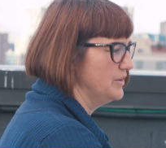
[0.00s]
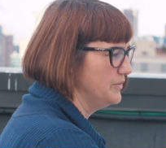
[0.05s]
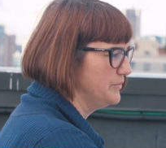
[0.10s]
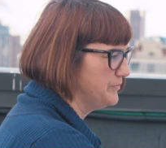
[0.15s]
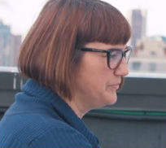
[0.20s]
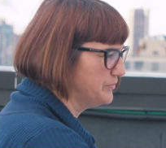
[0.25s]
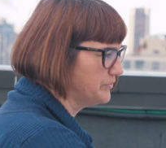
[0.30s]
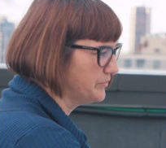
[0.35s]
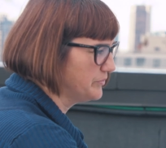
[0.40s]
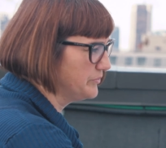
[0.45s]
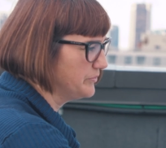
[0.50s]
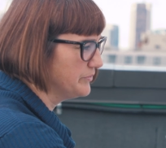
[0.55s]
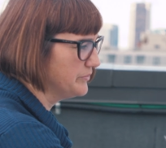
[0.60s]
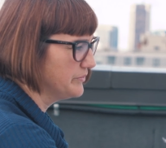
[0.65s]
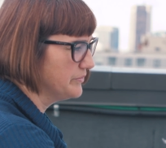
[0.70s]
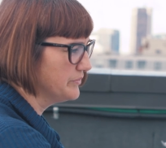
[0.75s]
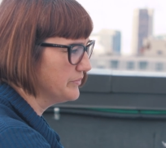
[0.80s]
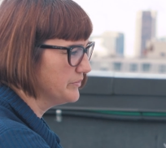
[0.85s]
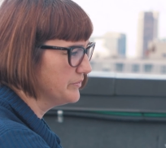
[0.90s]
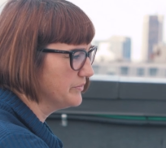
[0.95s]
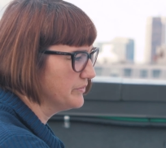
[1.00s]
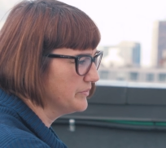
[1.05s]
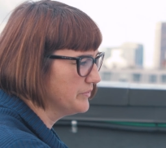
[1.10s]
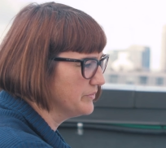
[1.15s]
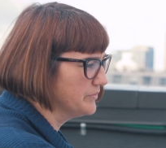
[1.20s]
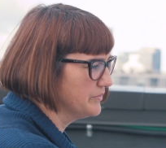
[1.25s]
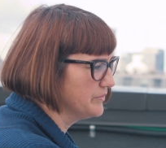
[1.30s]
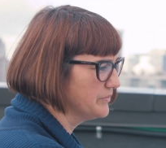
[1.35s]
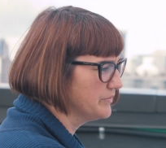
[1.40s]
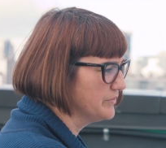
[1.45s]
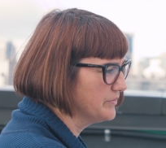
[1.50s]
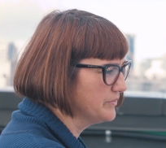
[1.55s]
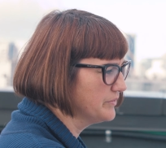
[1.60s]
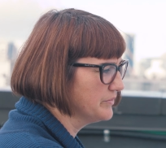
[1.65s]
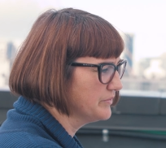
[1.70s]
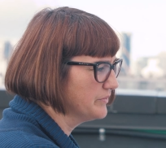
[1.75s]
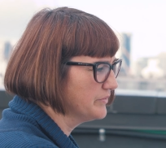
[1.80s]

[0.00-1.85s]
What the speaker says: No one is speaking in this clip.